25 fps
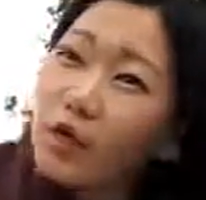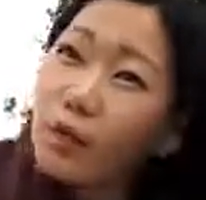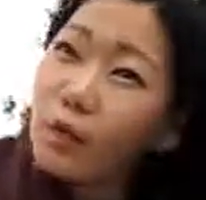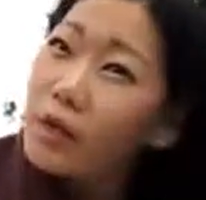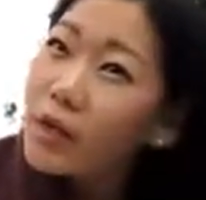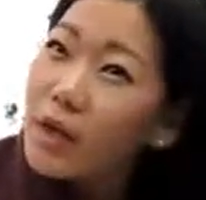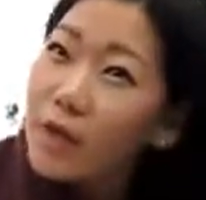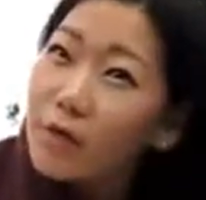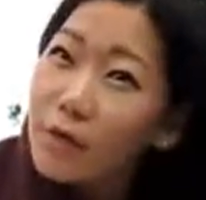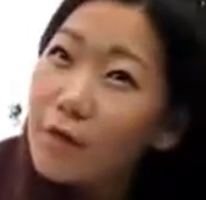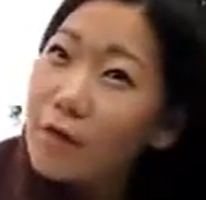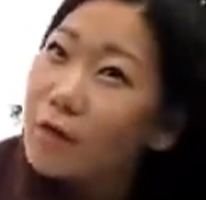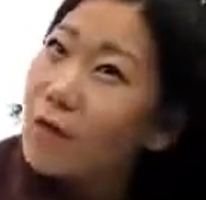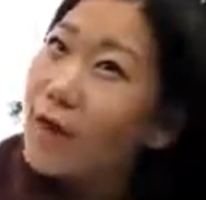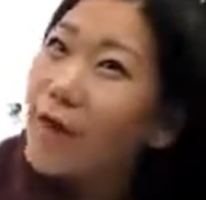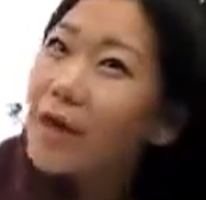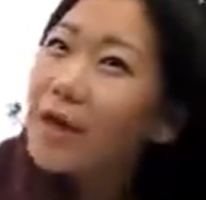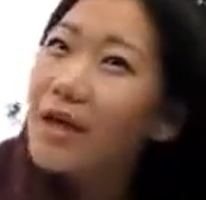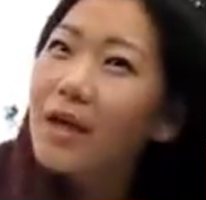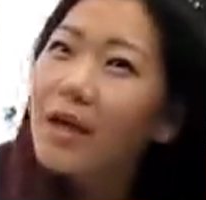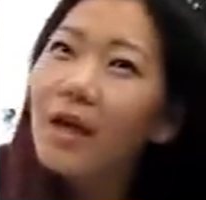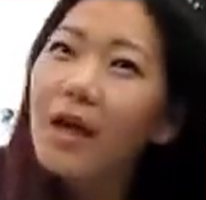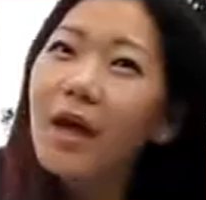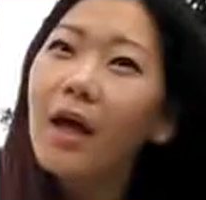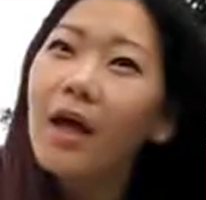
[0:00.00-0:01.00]
You will never
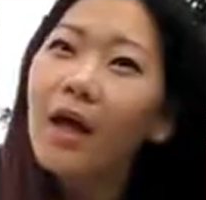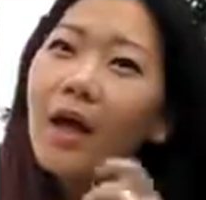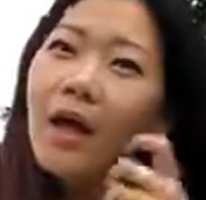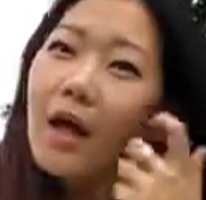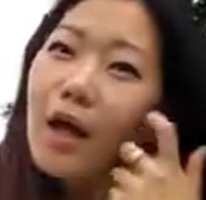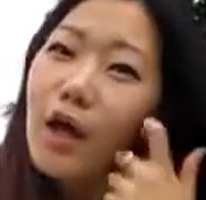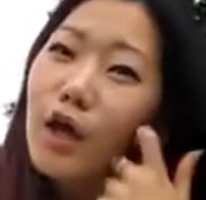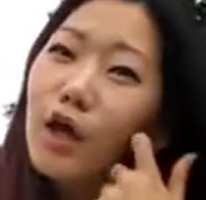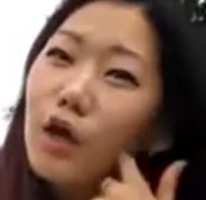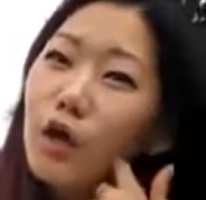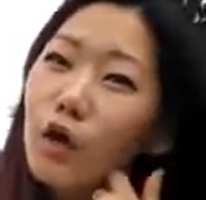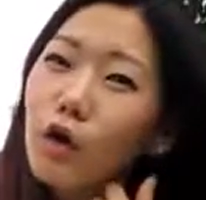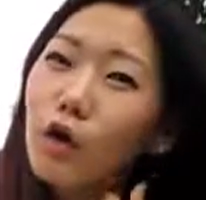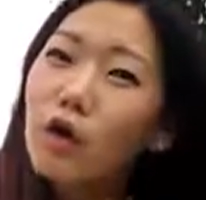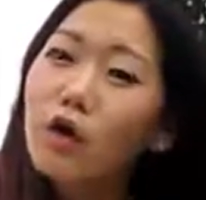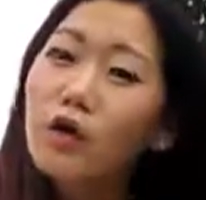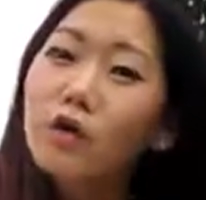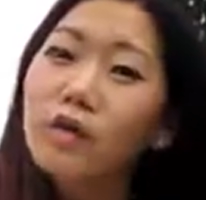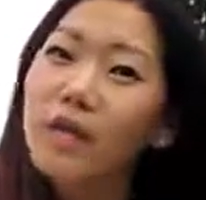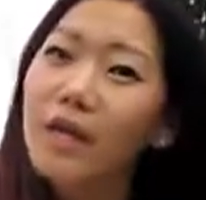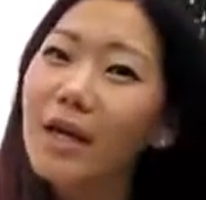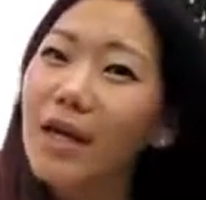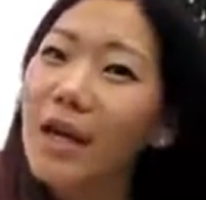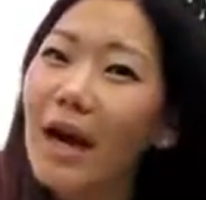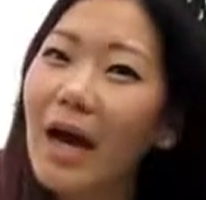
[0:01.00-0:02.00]
find it in
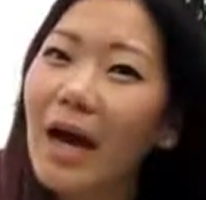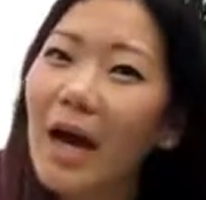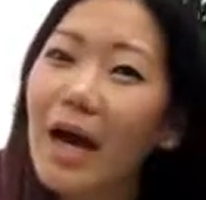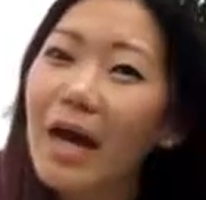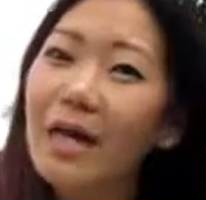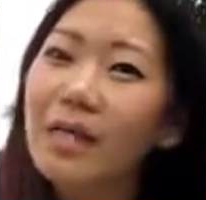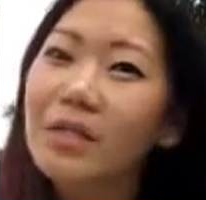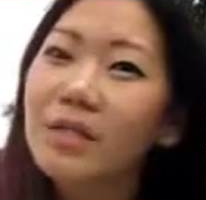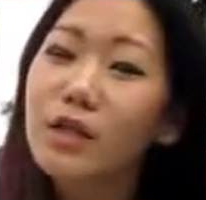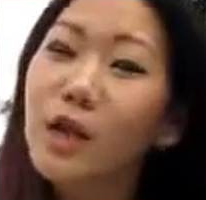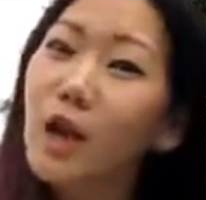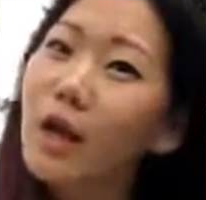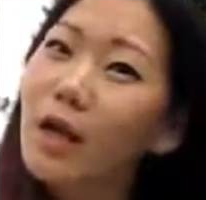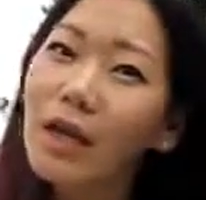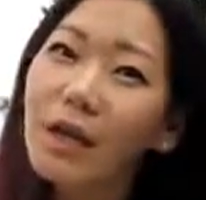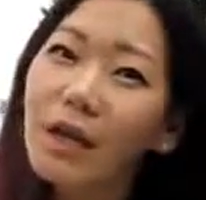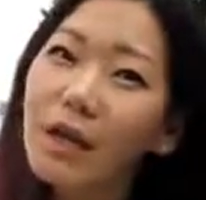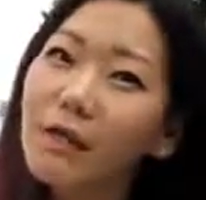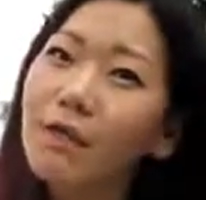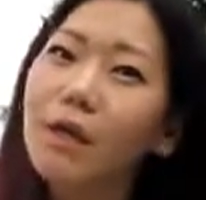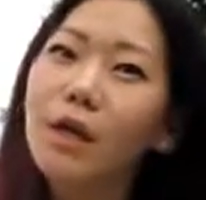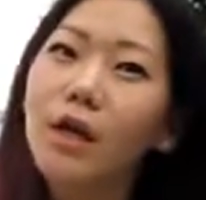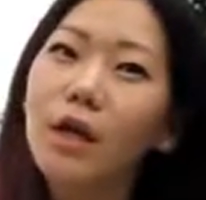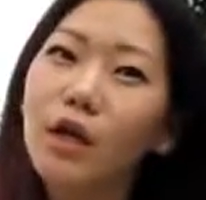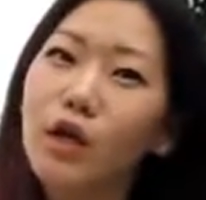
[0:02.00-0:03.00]
girls and guys, not
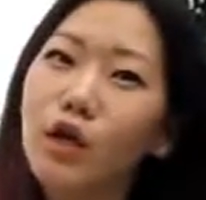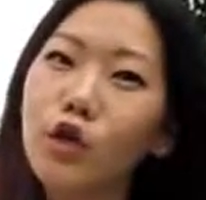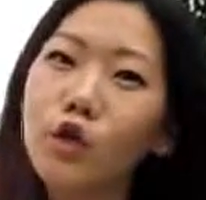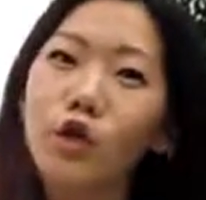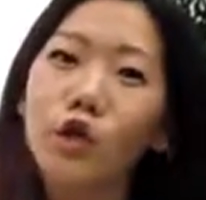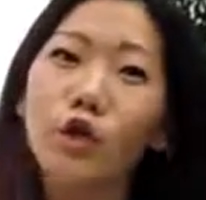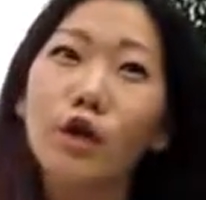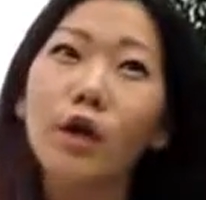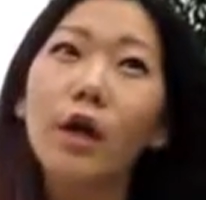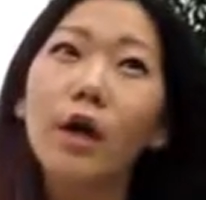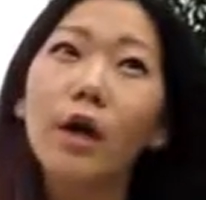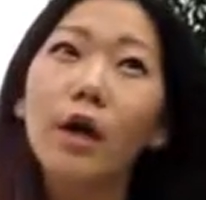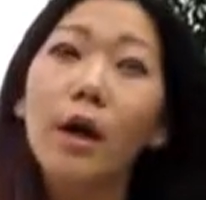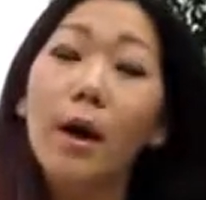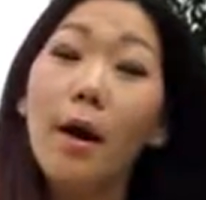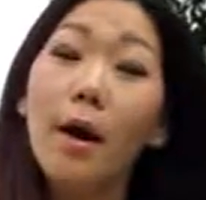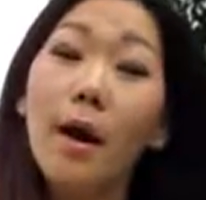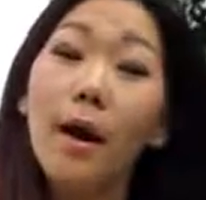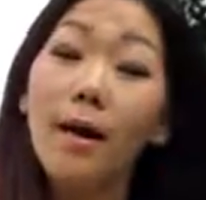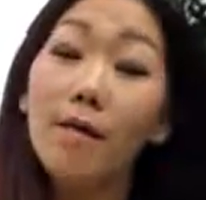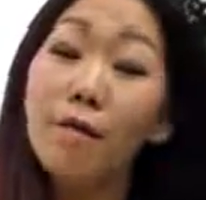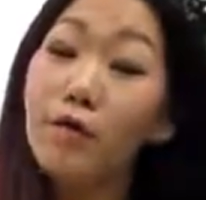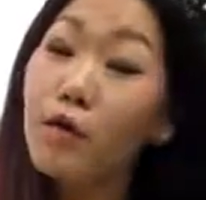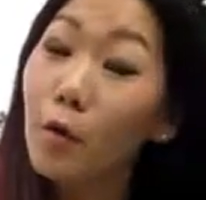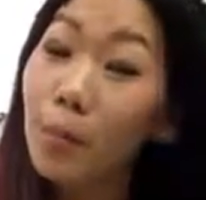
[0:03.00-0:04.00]
even in your,
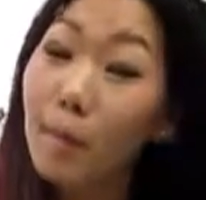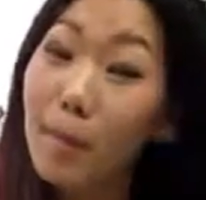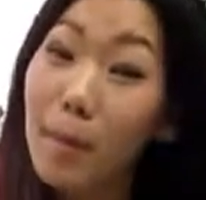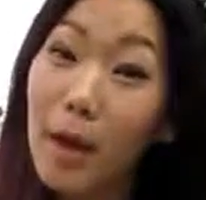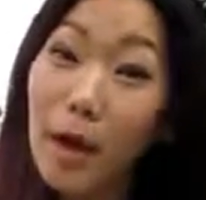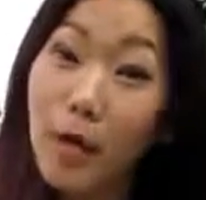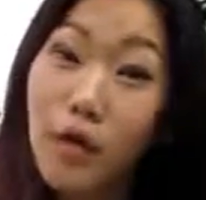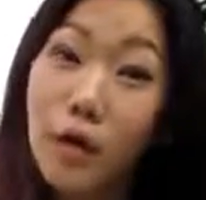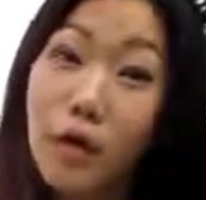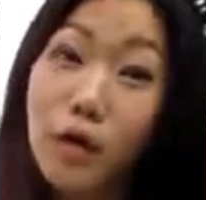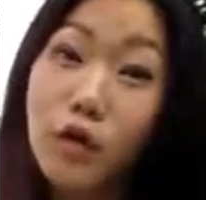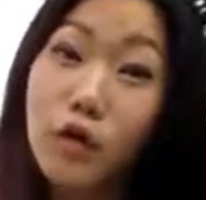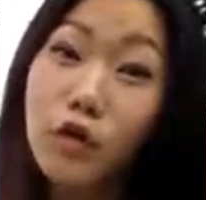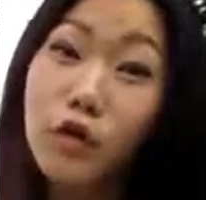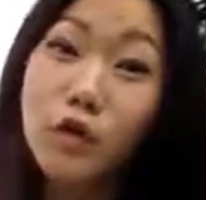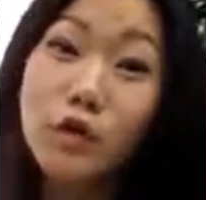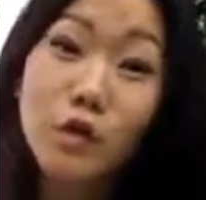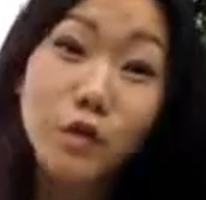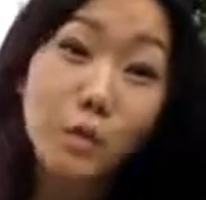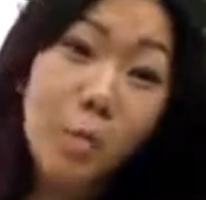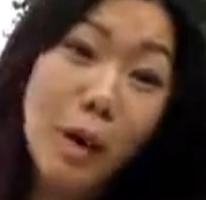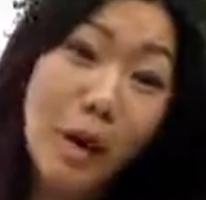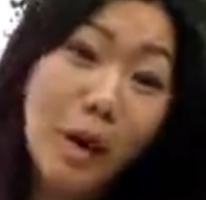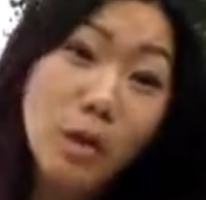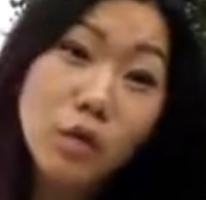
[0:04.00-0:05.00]
if you're married, your
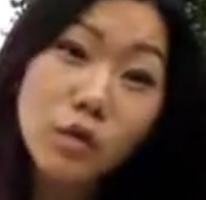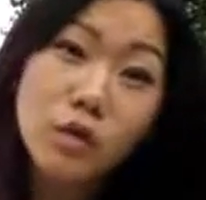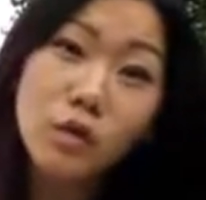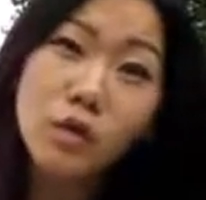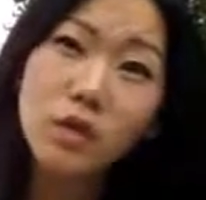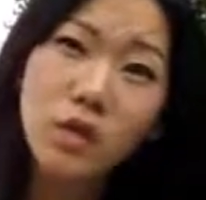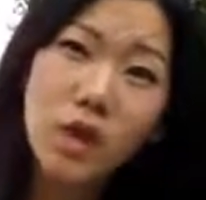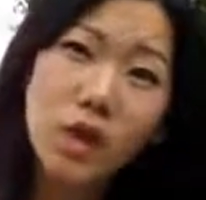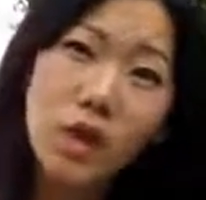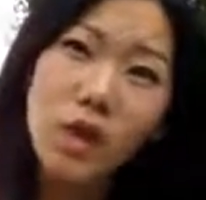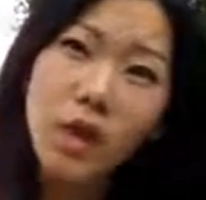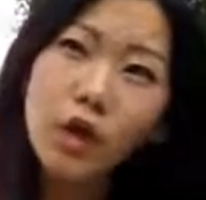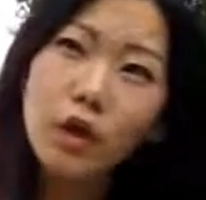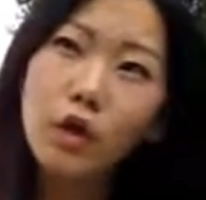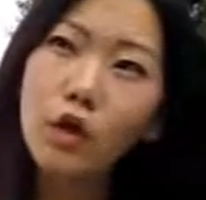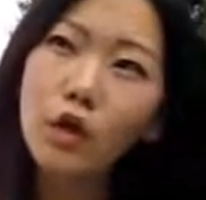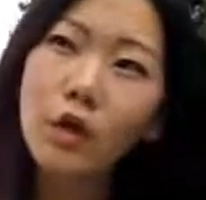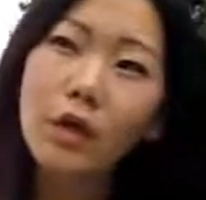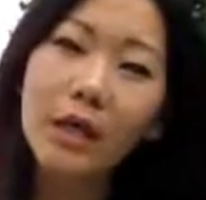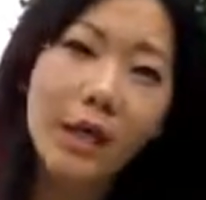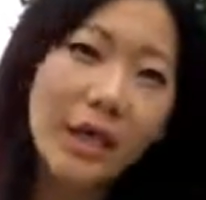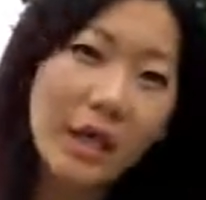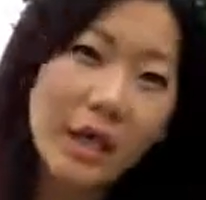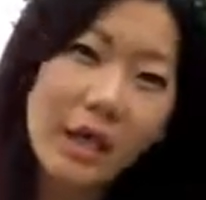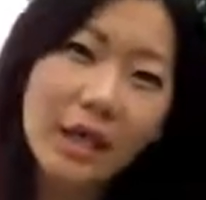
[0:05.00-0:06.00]
spouse, your
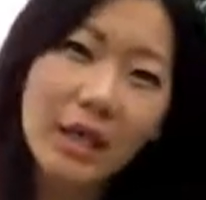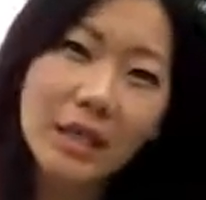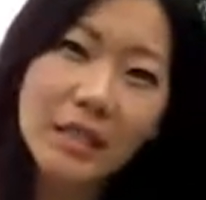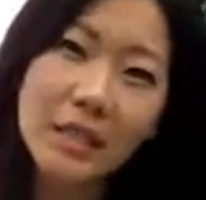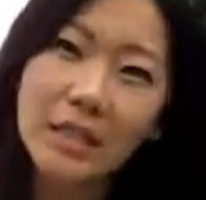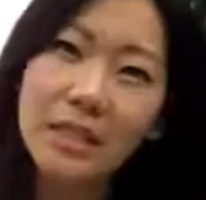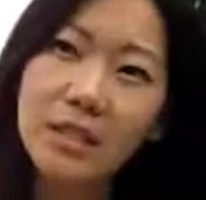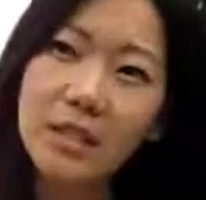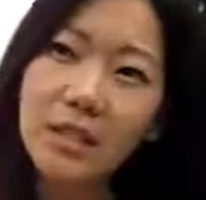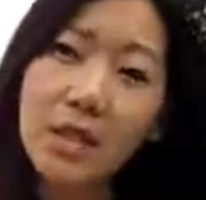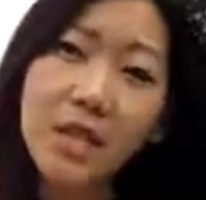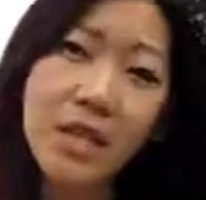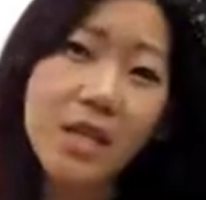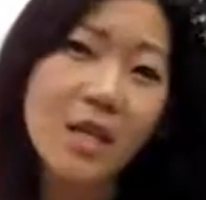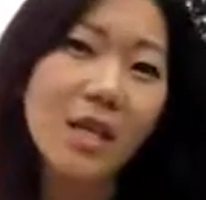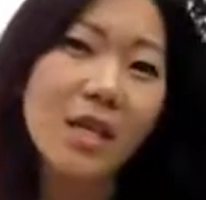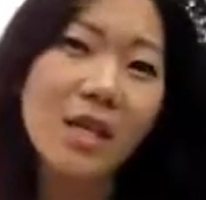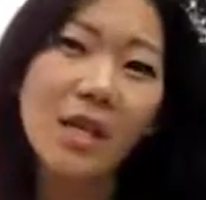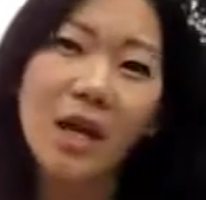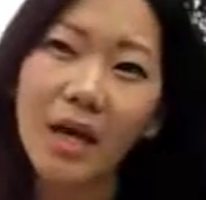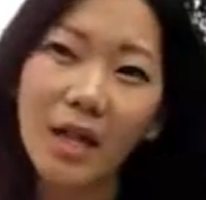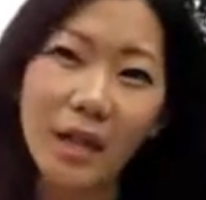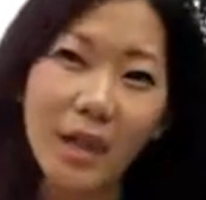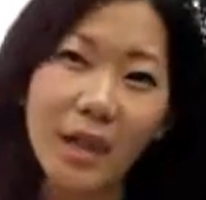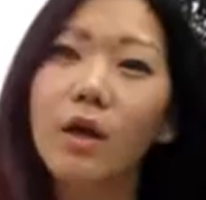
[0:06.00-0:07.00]
kids,
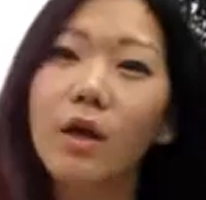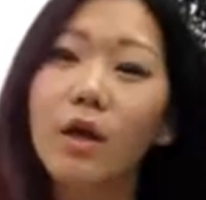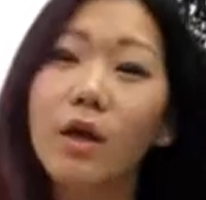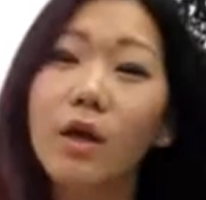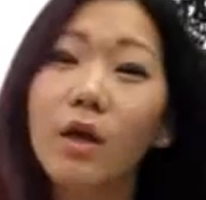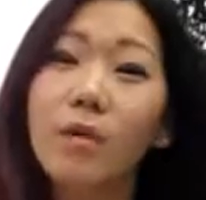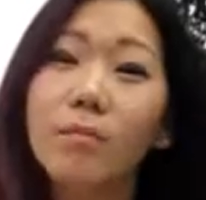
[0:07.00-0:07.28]
nothing.